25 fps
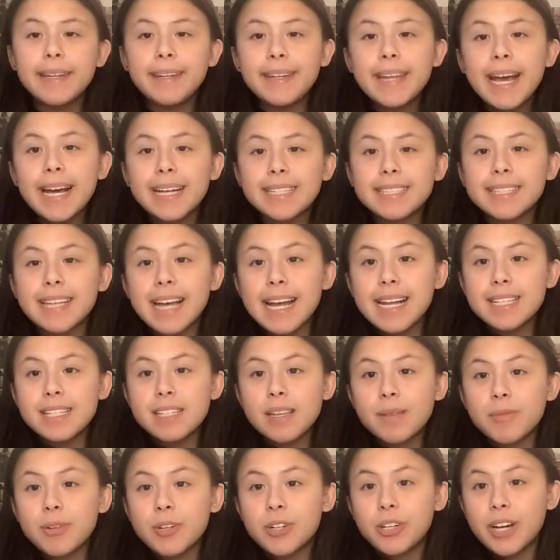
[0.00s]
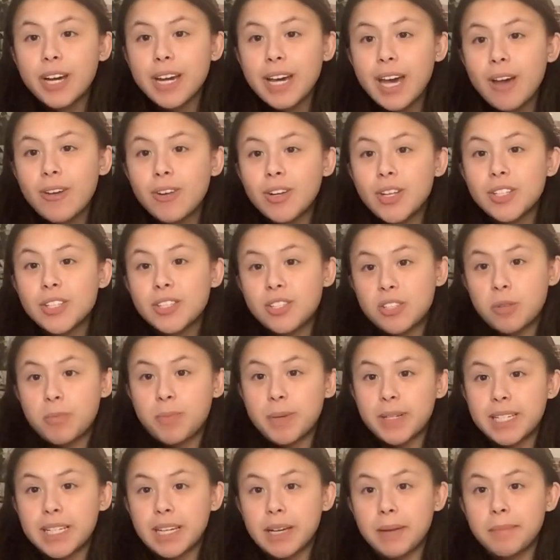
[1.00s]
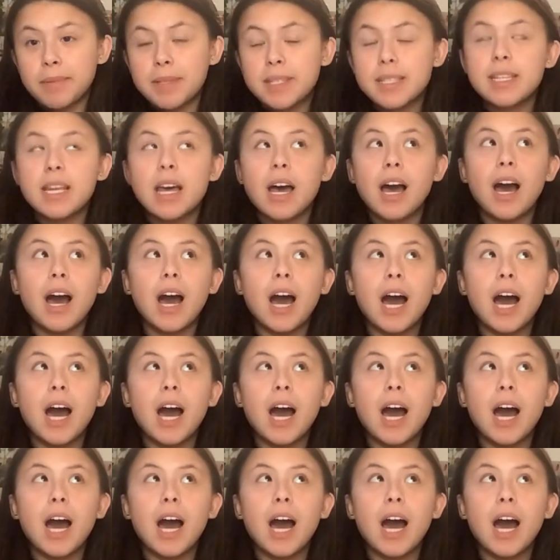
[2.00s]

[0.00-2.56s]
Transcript: Next, get some Crayola super tips.